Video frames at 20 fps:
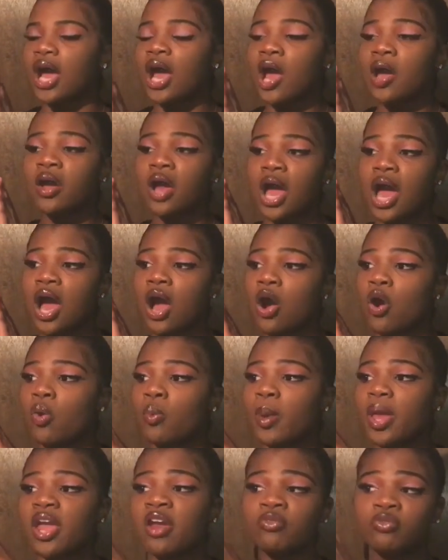I, I
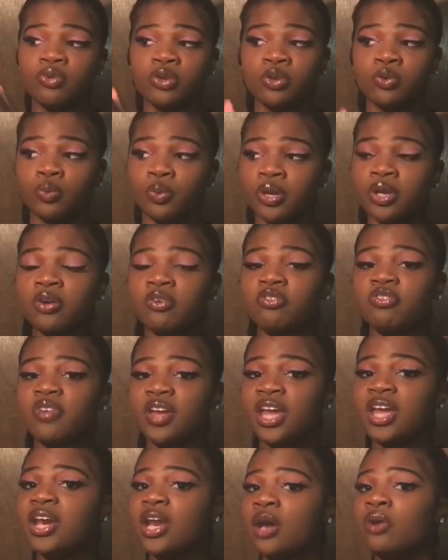hope every real
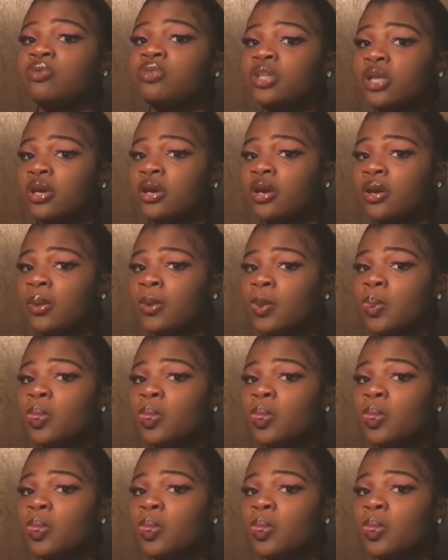fan out there,